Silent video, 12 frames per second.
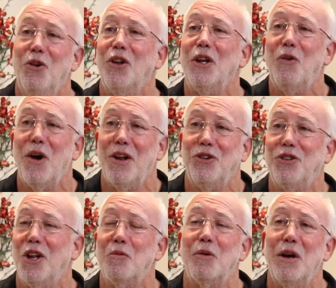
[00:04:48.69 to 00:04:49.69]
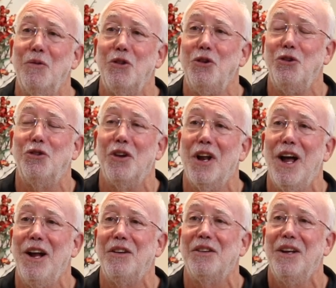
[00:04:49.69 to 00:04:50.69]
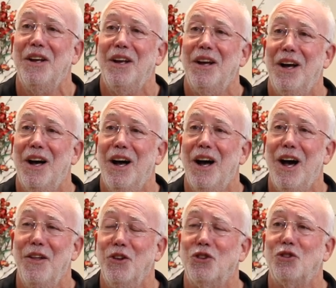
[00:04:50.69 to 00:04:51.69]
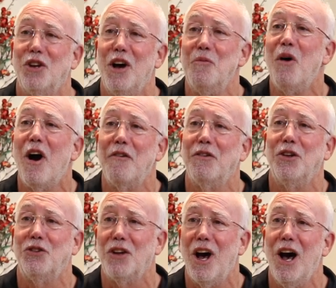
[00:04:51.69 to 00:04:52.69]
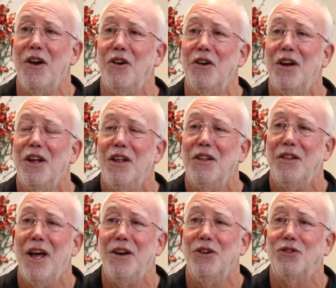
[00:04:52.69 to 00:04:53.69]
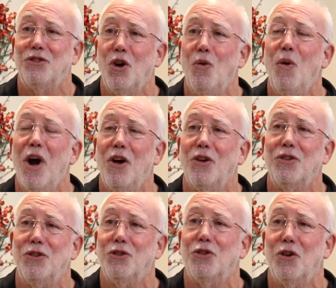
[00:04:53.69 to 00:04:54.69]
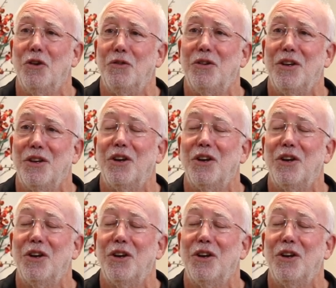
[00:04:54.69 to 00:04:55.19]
Really want to celebrate with you tonight on this marvelous honor that is so well deserved.